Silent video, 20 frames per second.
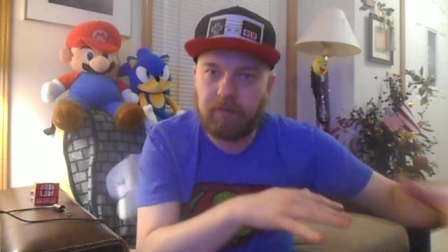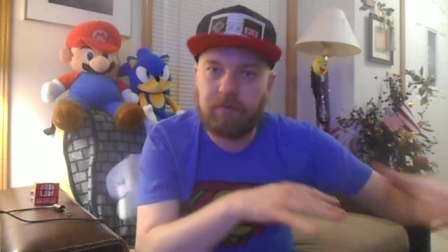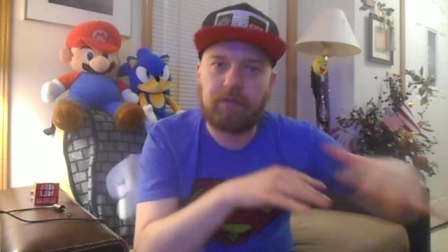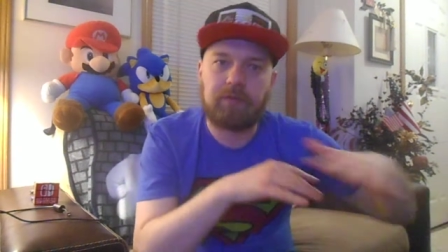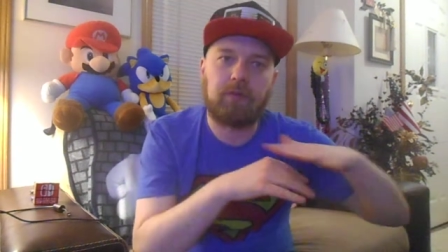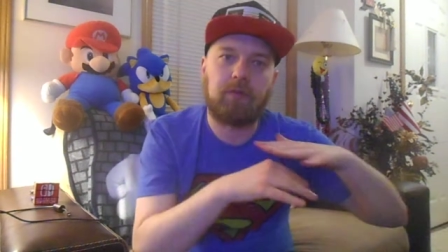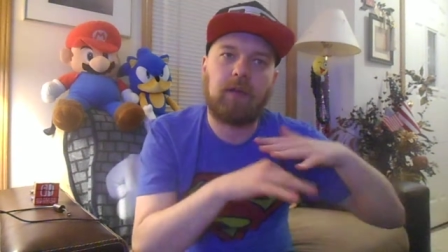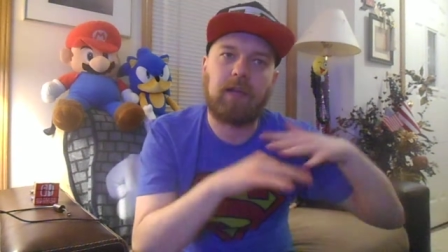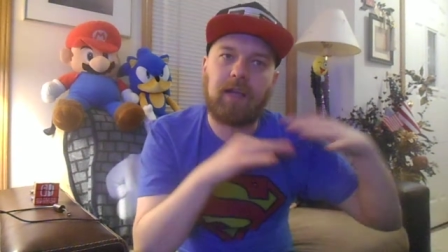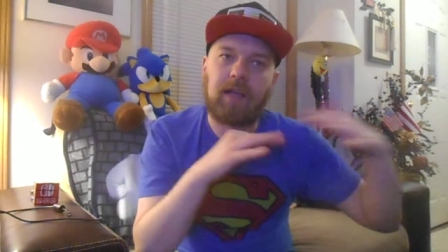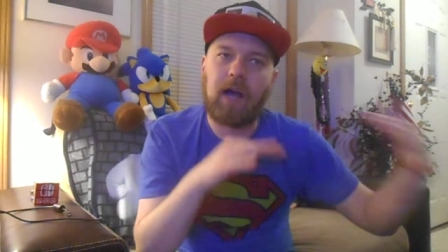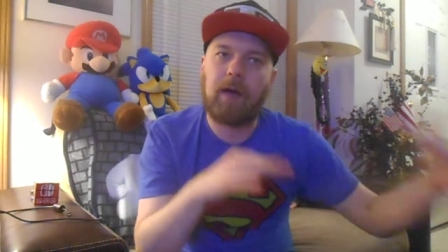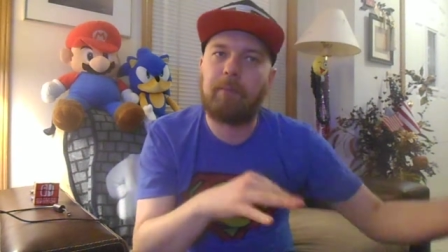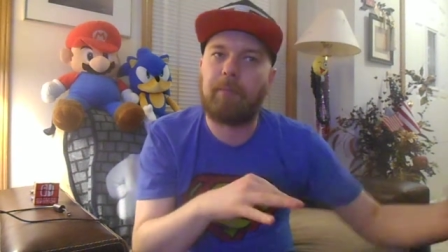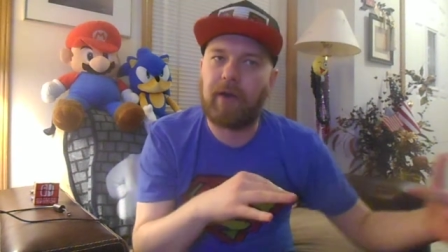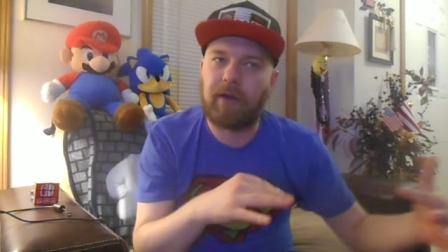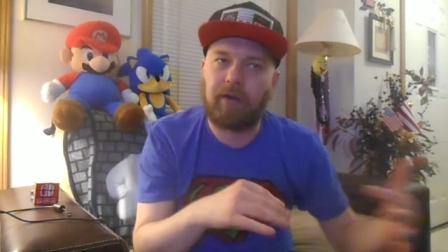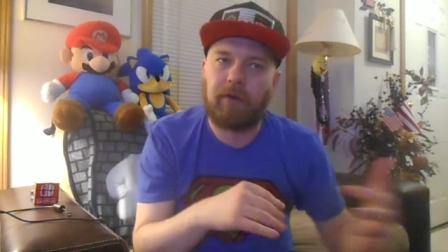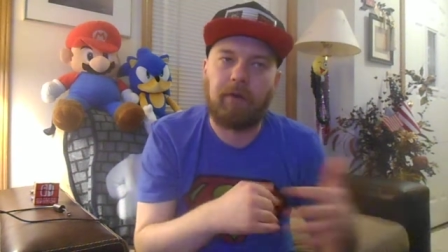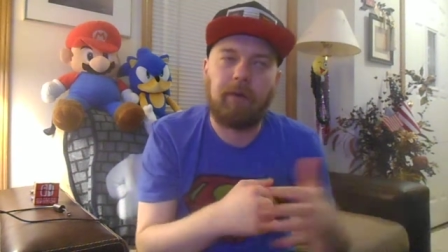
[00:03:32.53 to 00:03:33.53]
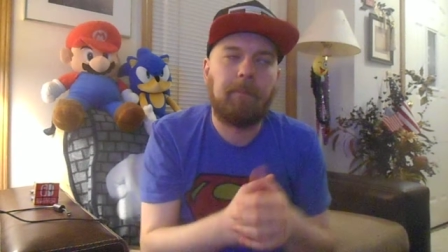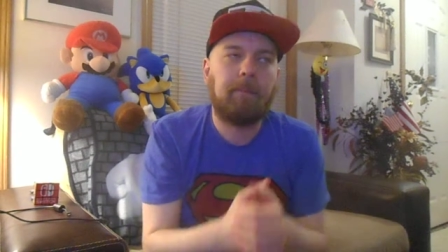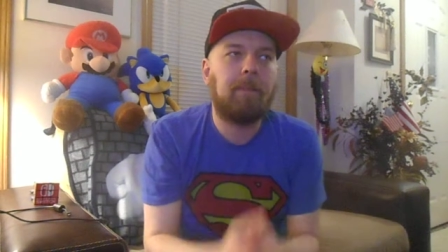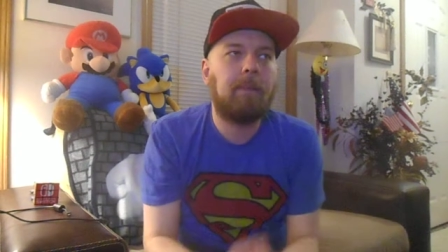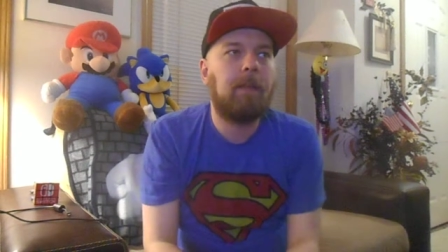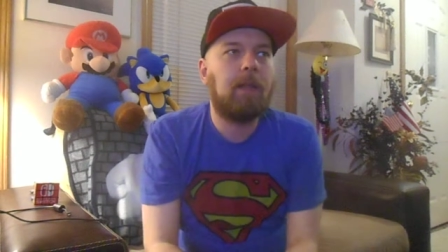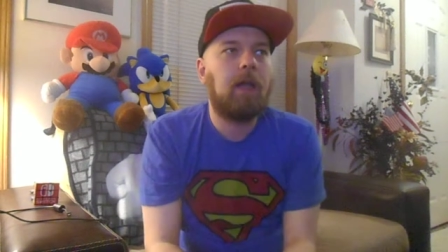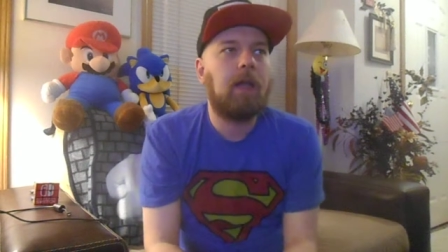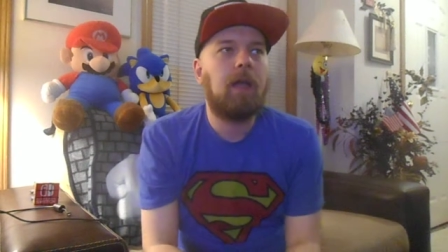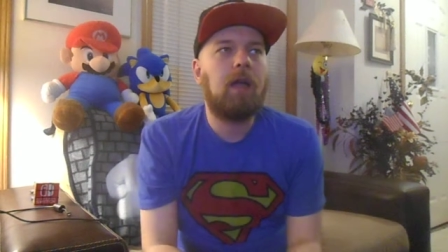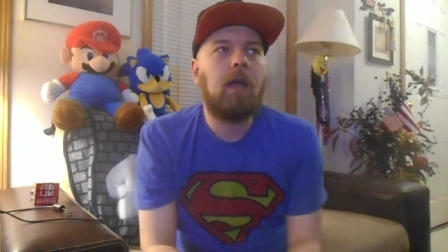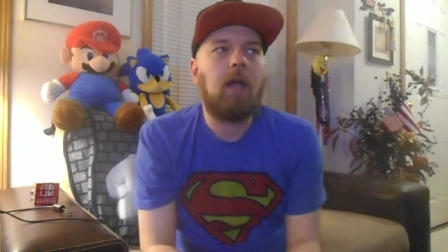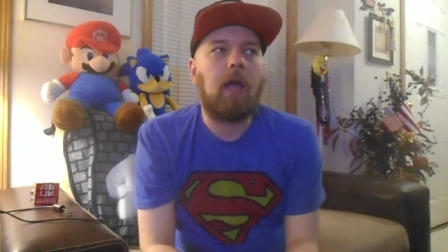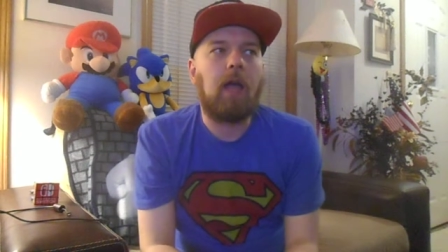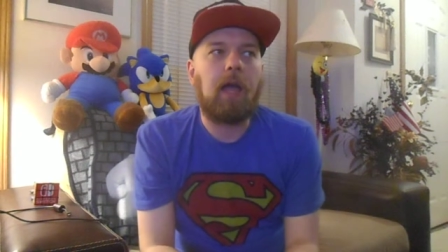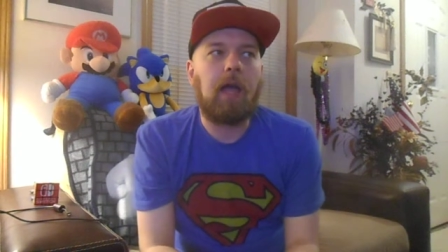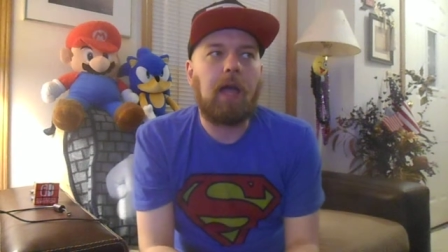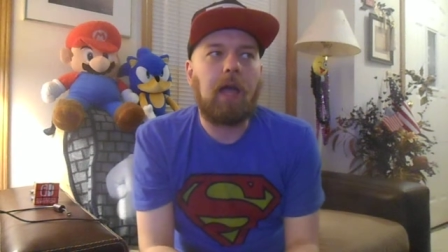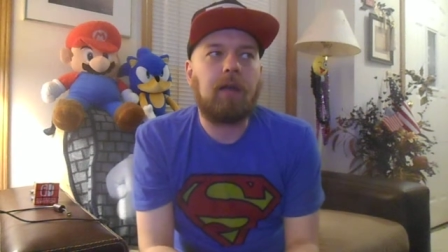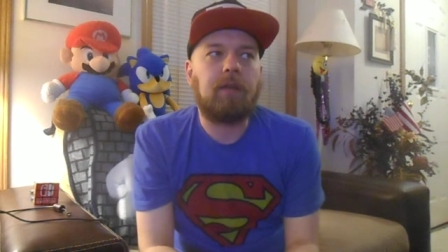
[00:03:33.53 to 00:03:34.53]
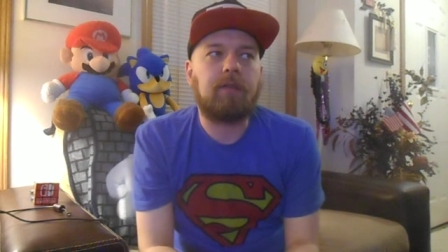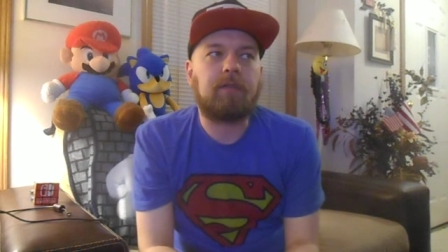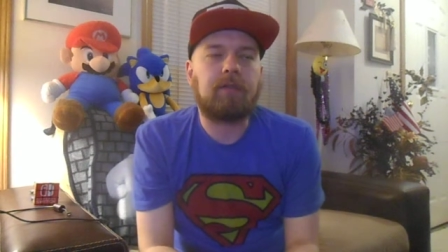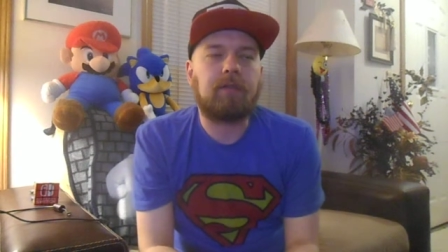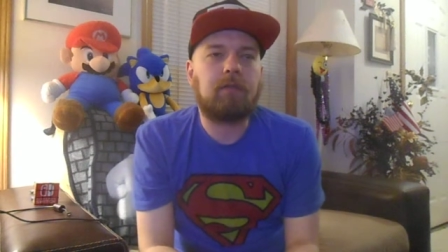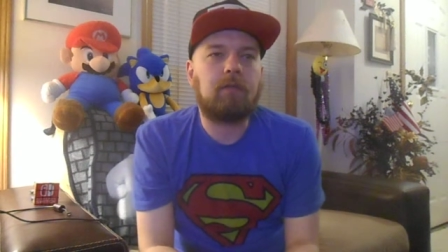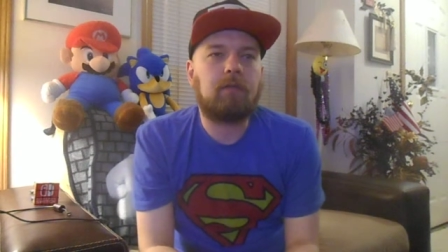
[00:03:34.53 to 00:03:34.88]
So it got better. And